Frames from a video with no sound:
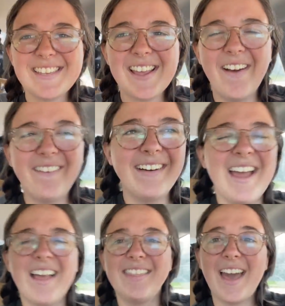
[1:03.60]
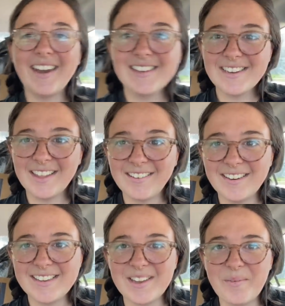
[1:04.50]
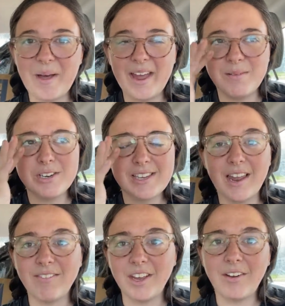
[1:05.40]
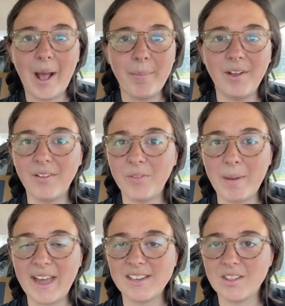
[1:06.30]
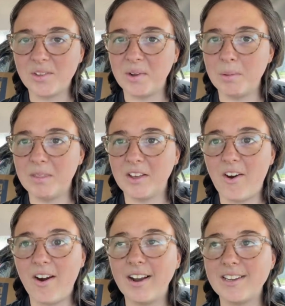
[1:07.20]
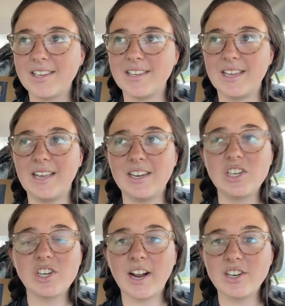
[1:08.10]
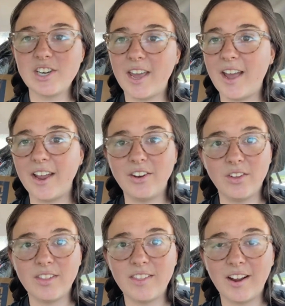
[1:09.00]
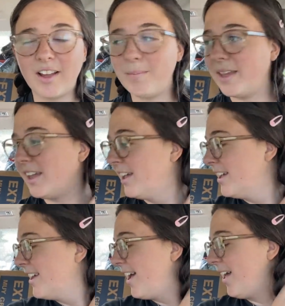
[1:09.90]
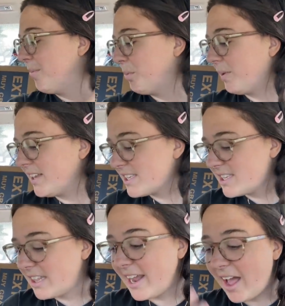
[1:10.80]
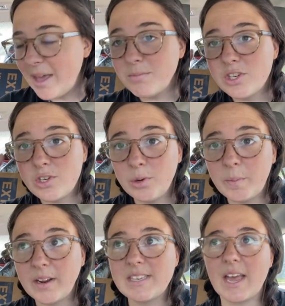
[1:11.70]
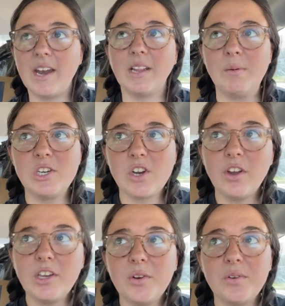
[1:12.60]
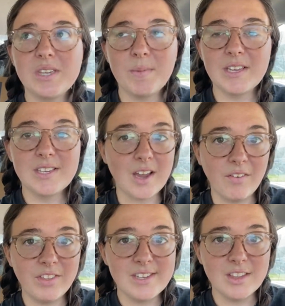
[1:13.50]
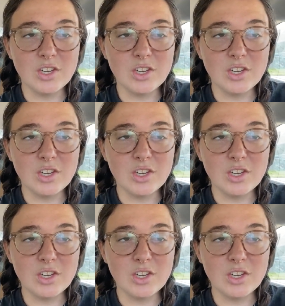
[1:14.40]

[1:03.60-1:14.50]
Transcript: so that is another reason why I'm just kind of like grabbing all of the bags and throwing them in the car is because it is trash day. I know that they're coming, um, but like I'm super excited. Let me show you some of the stuff that's in the